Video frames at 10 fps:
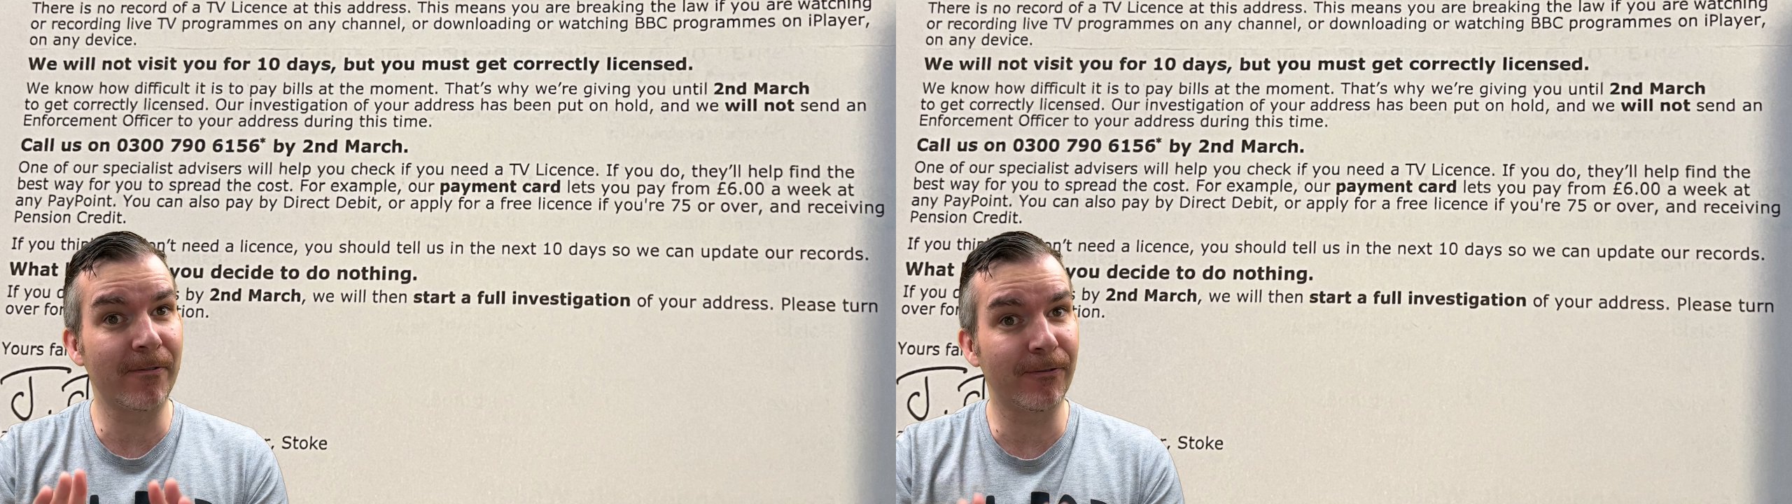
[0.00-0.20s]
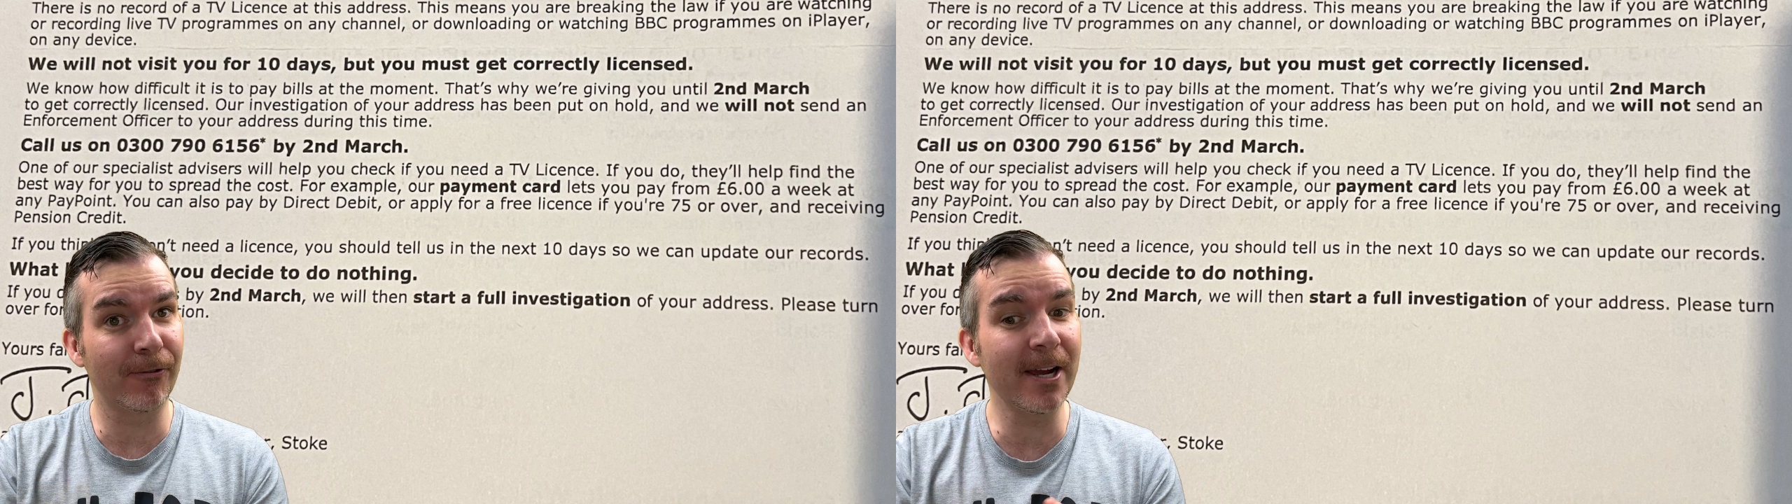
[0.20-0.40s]

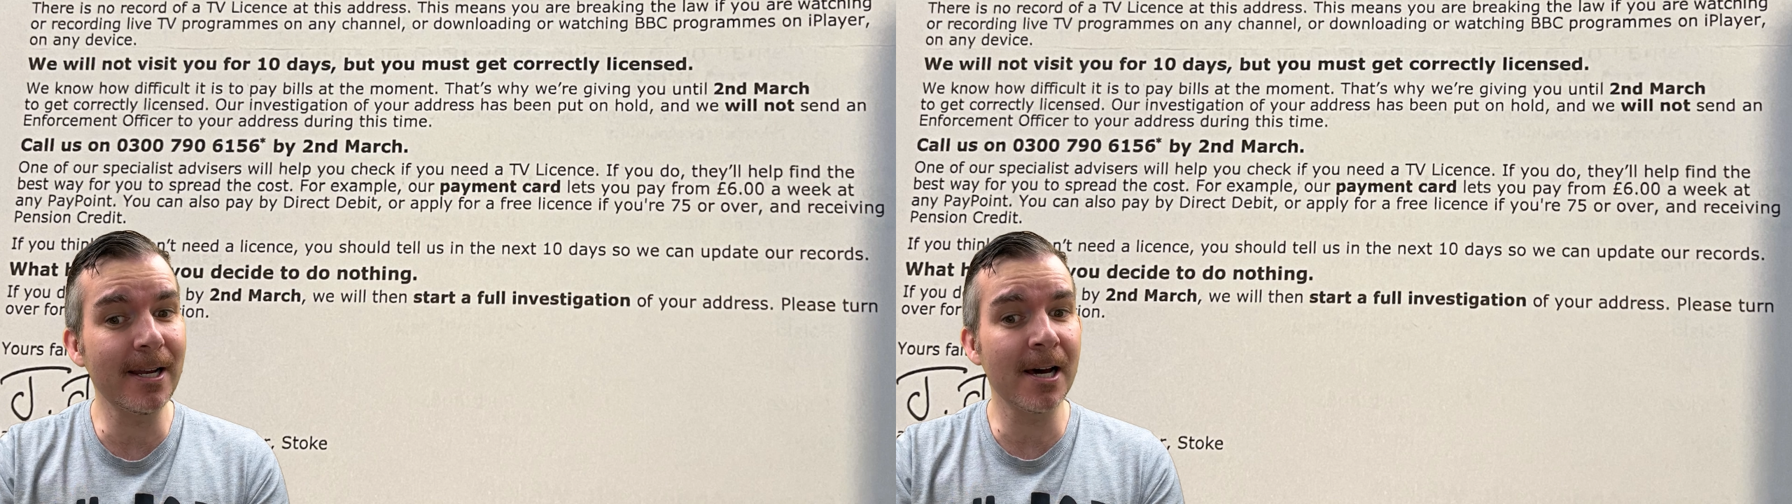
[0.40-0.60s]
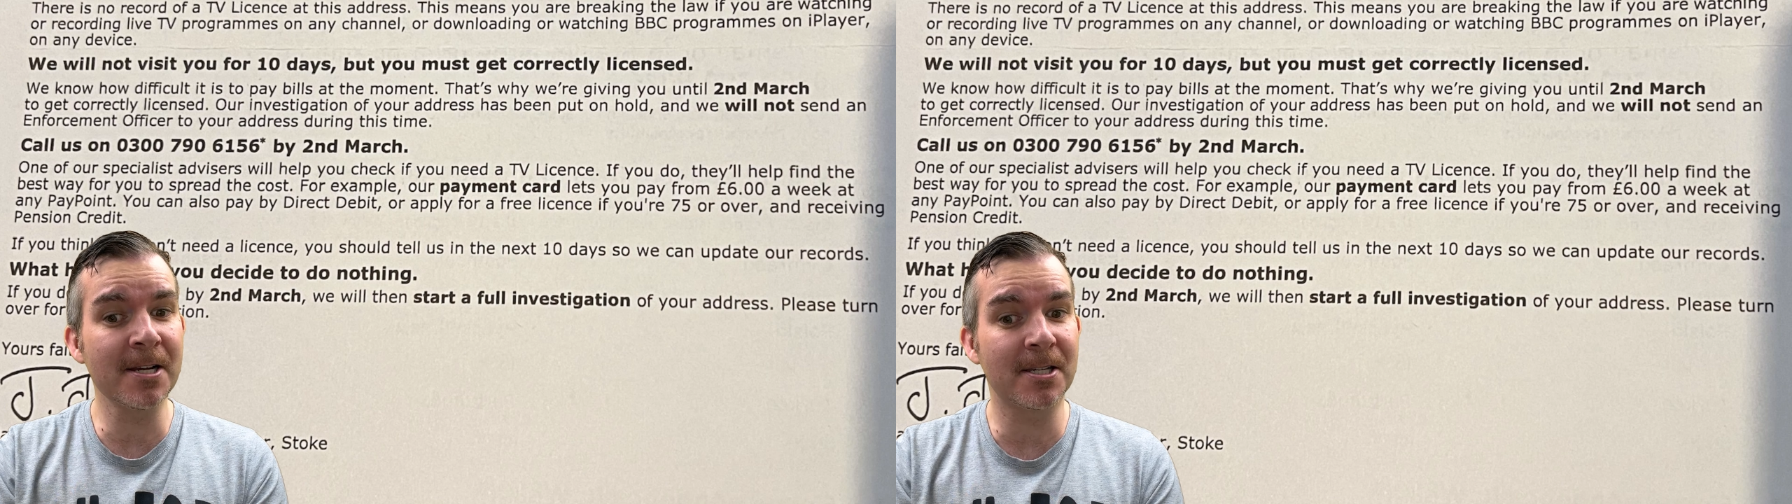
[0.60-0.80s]
free
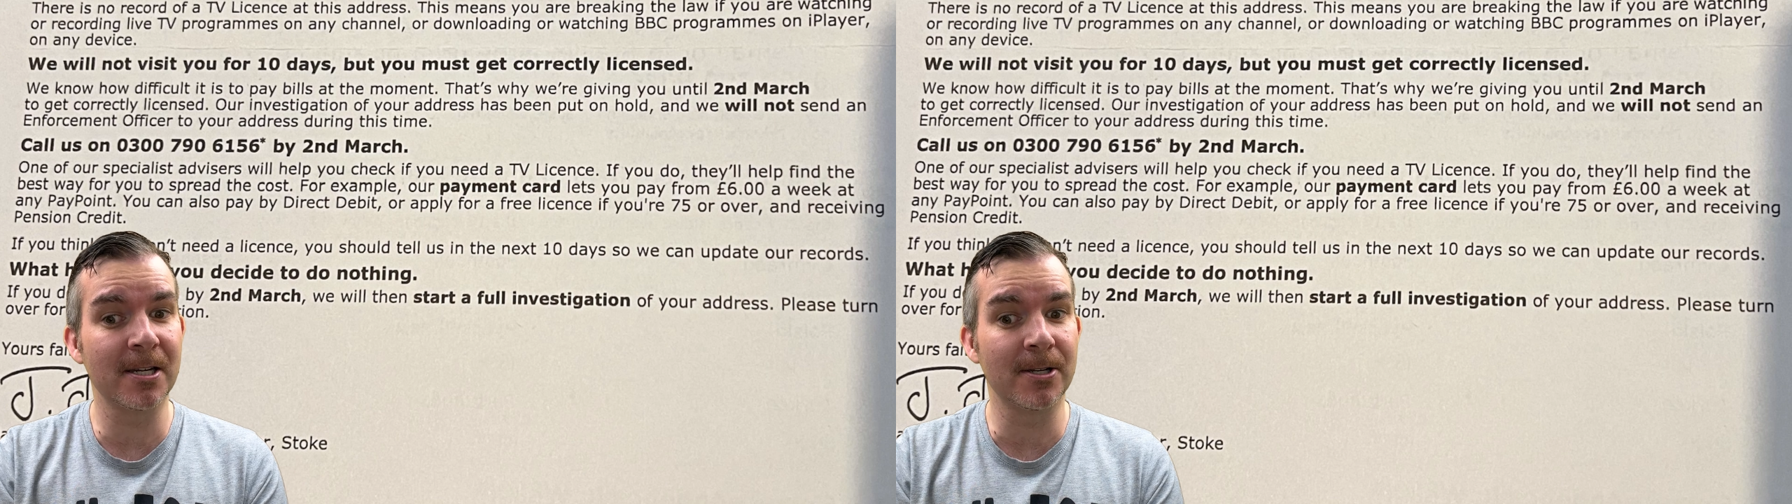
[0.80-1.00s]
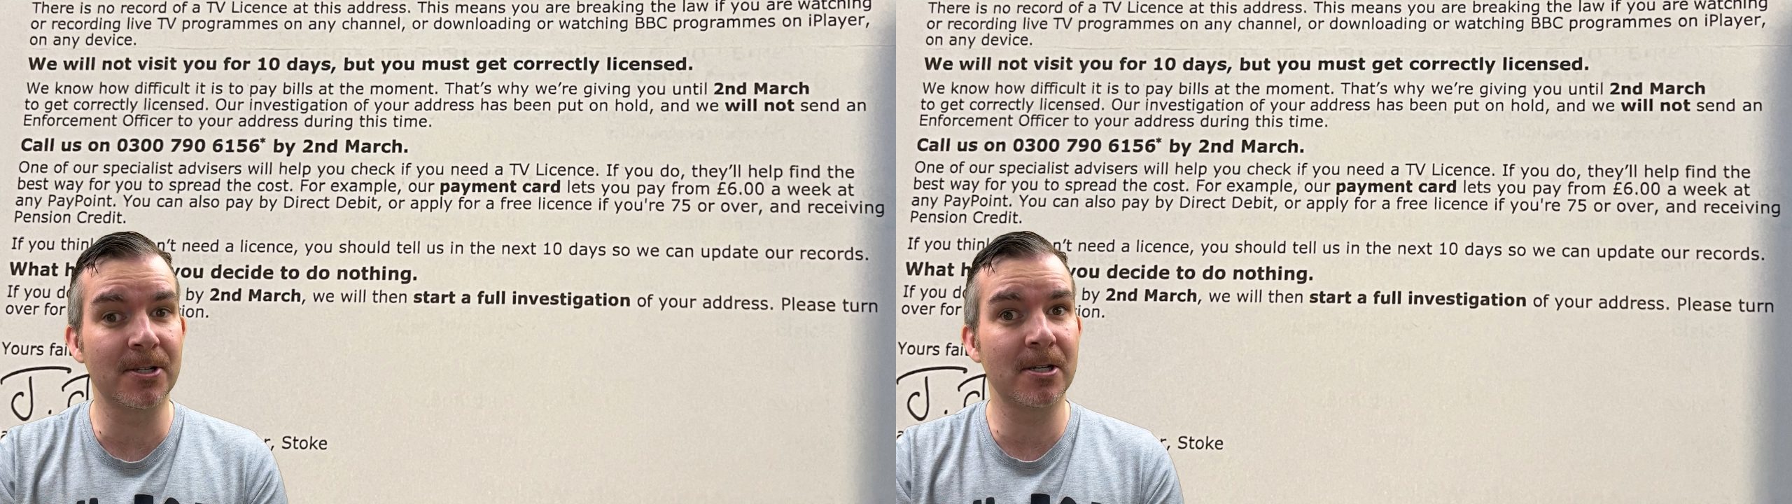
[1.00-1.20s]

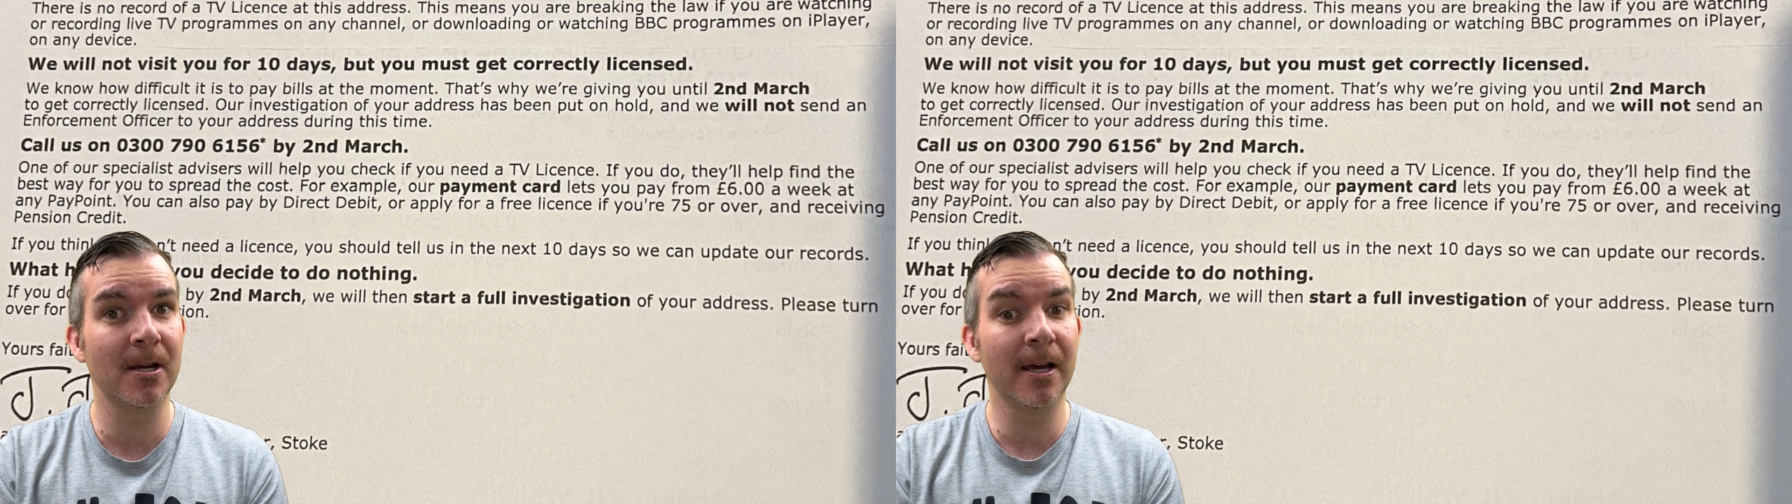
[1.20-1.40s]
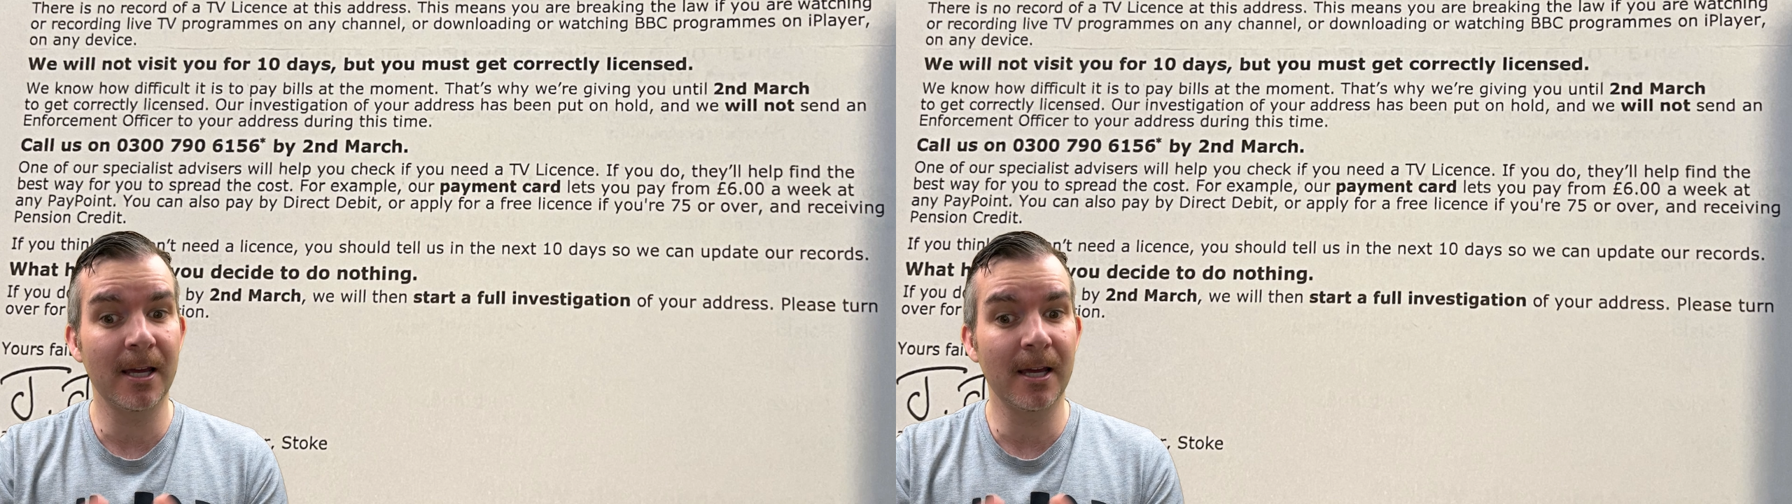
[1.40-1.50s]
licence